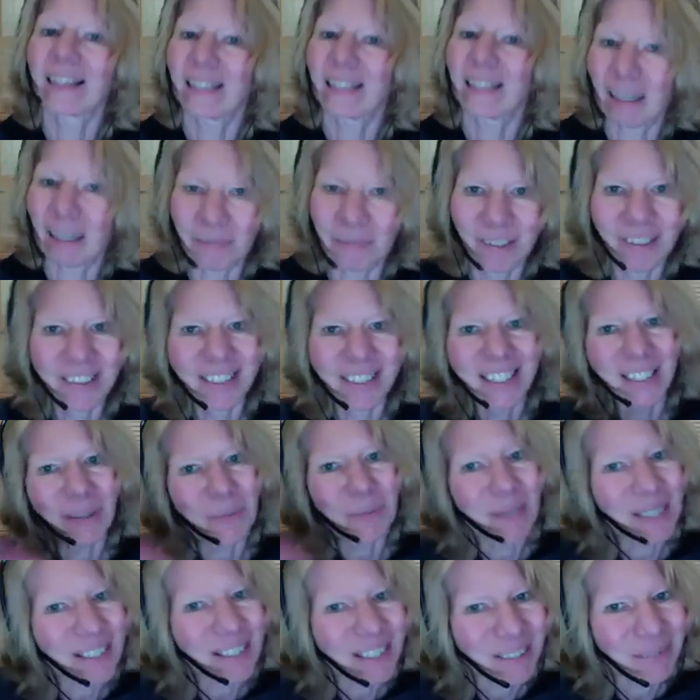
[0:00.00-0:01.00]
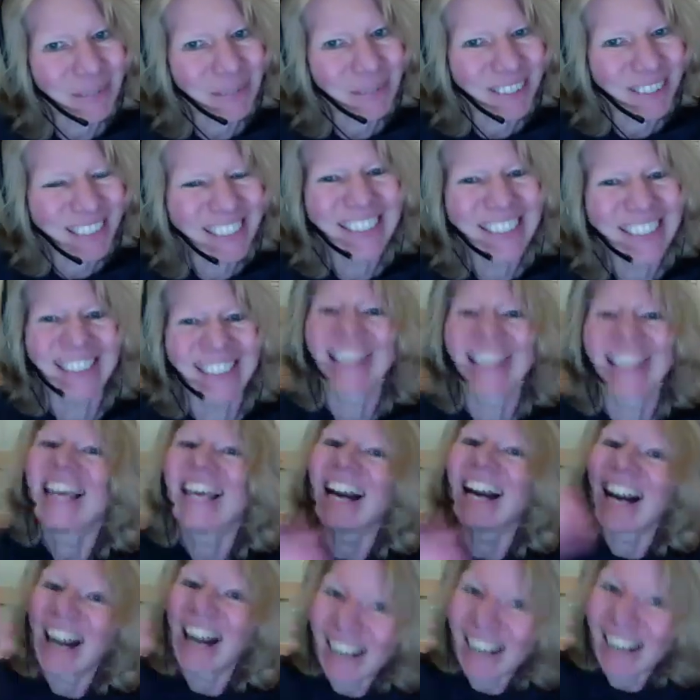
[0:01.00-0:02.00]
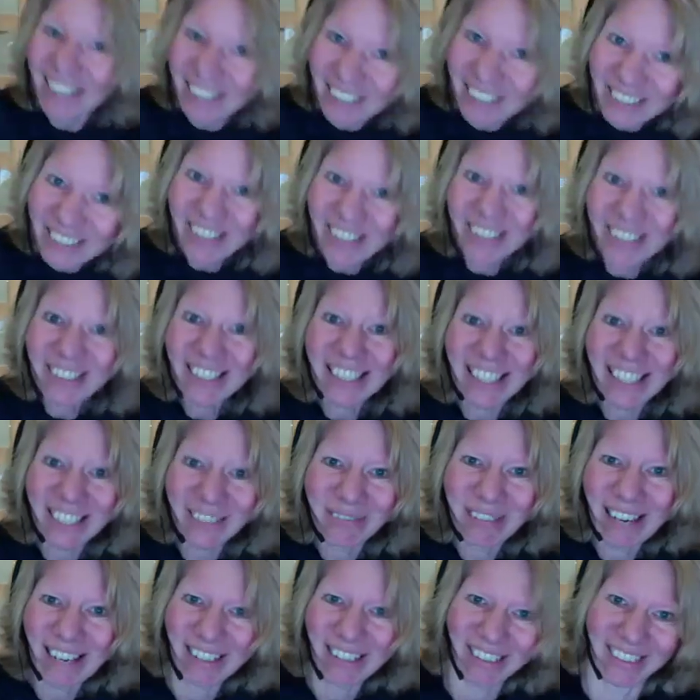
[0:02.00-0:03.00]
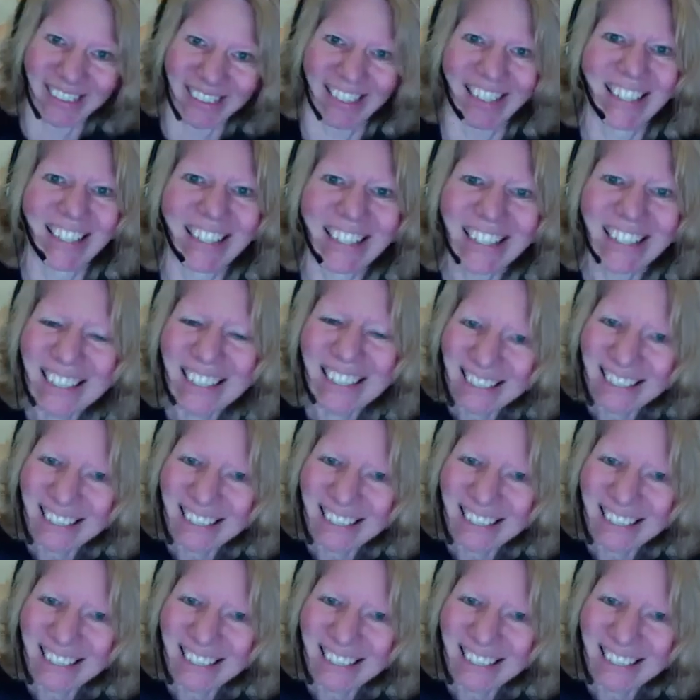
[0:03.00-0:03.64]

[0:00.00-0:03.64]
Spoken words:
I'm not gonna swear anymore. Are you talking about? It's